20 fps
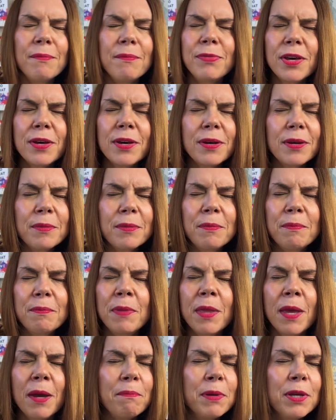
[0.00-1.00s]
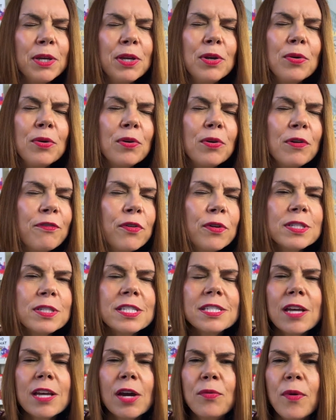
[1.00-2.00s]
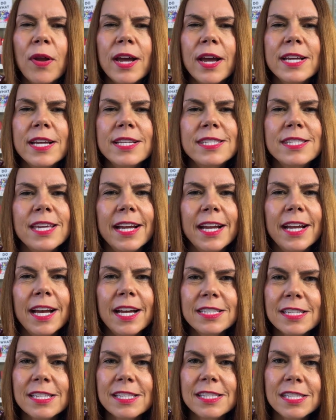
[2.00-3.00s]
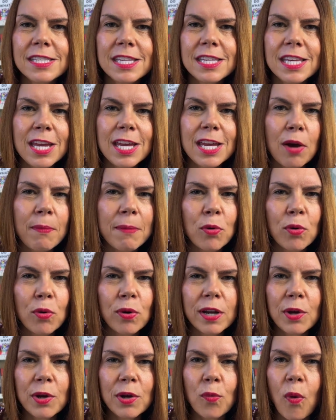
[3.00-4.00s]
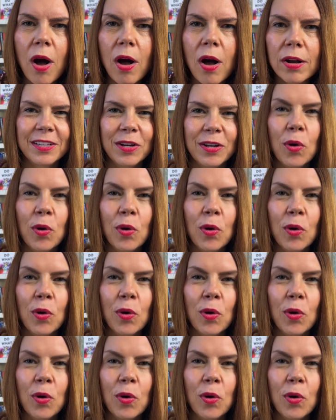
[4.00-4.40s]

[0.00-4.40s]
the beautiful sunrise that I got to see on my morning walk,